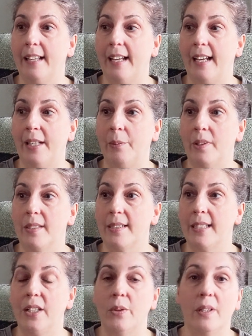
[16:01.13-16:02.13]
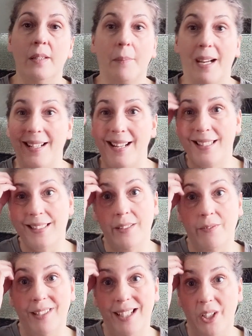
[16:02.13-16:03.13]
I will see you in my next
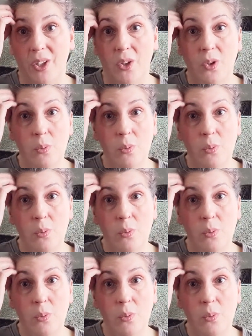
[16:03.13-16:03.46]
video,